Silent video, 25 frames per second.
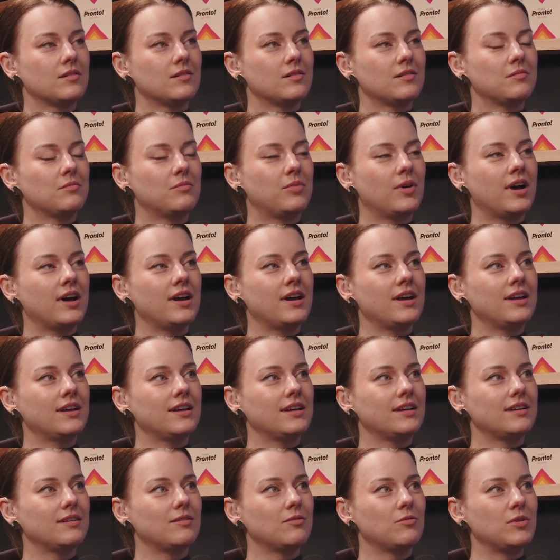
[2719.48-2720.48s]

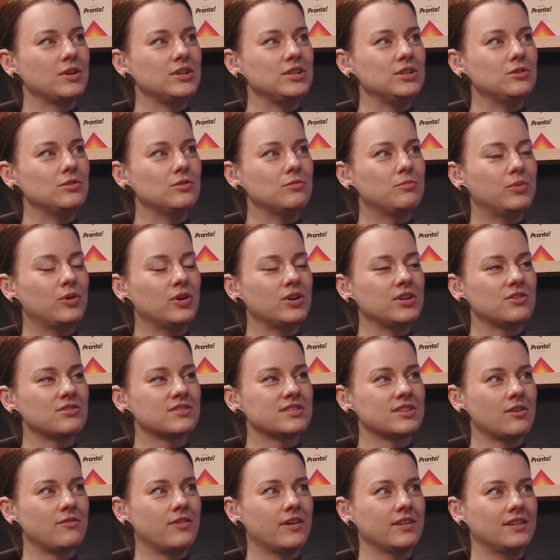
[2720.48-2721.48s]
But when you put yourself
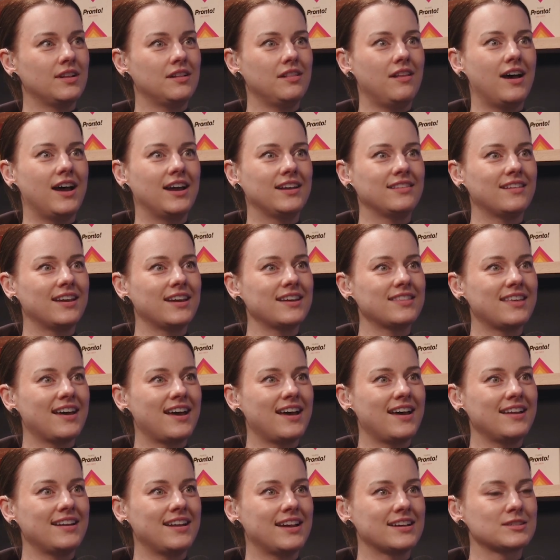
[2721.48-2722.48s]
on the line like that and
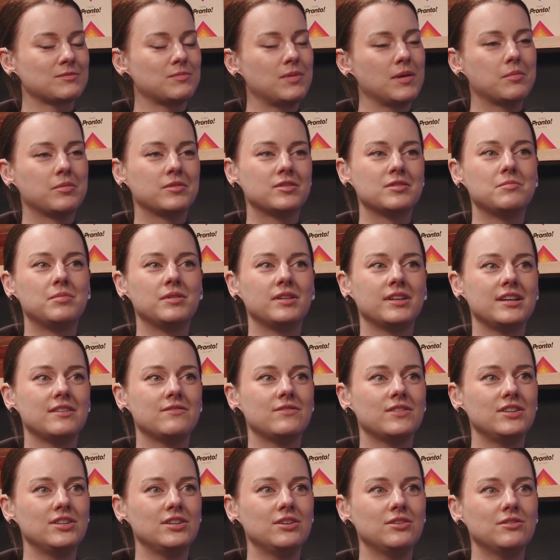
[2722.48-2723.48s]
ask people to believe in
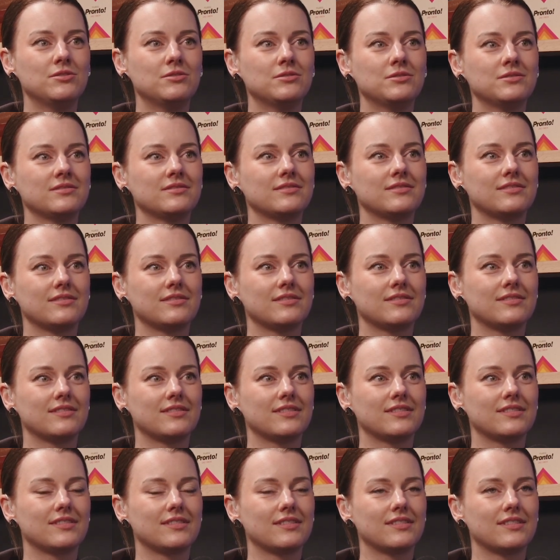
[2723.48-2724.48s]
you,
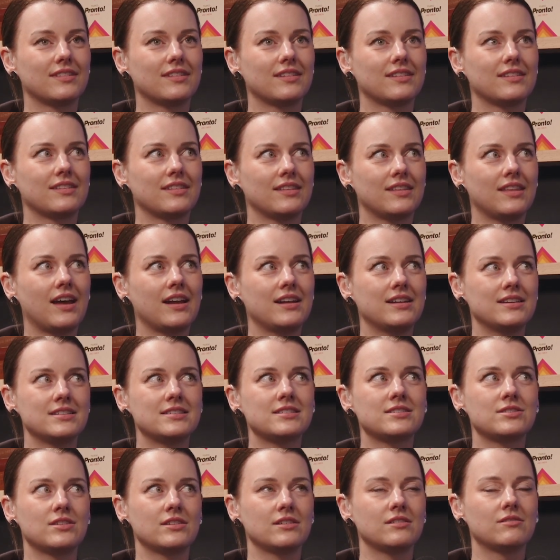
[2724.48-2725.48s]
that
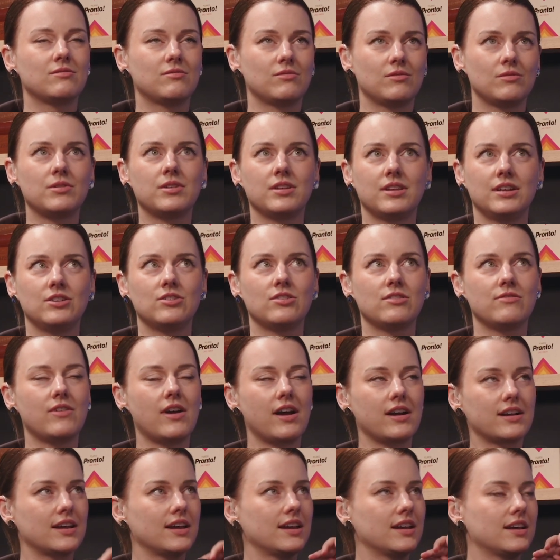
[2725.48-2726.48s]
is really
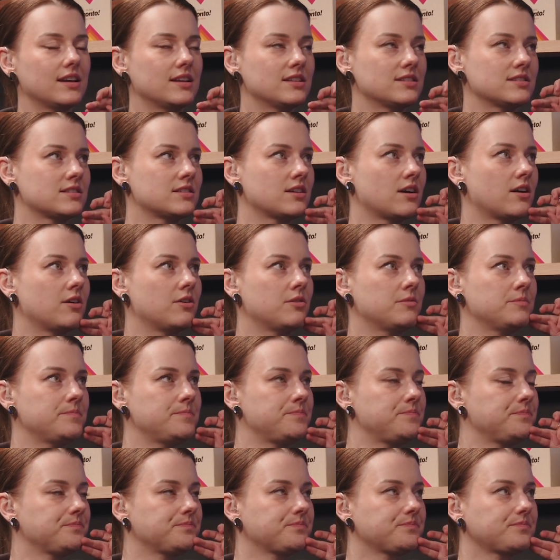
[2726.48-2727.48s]
nerve-wracking. And so
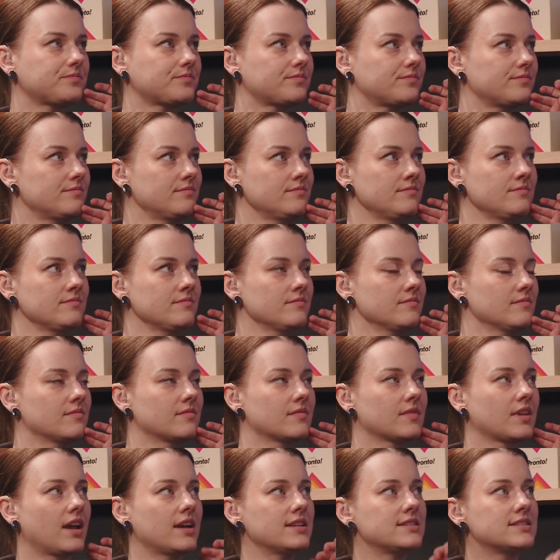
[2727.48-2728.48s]

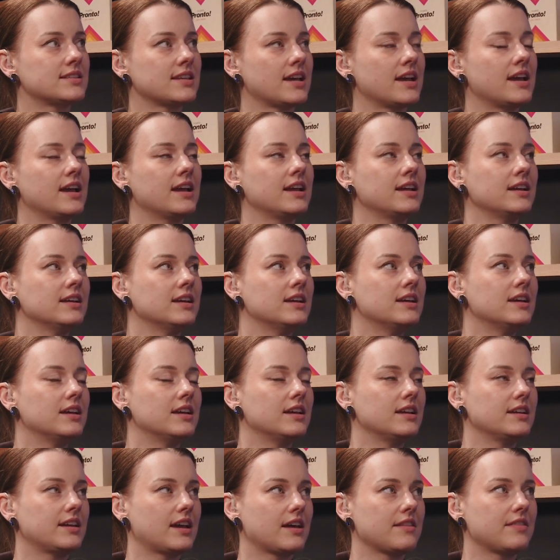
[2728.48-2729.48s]
I'd say,
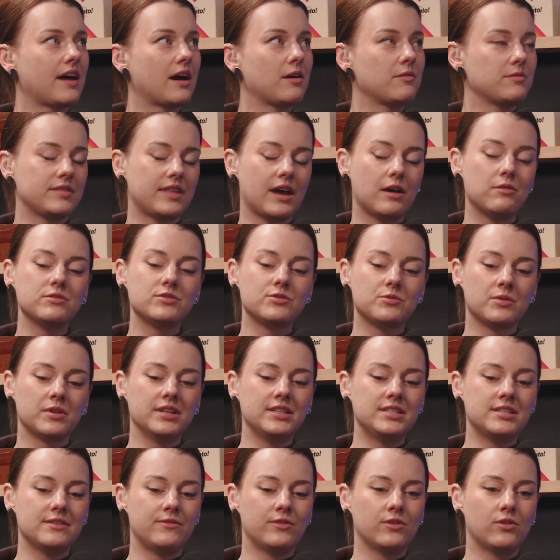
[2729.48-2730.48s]
yeah, that was really
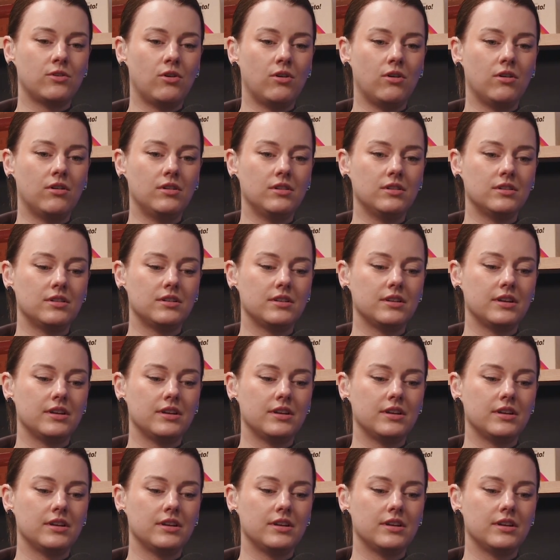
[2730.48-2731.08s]
difficult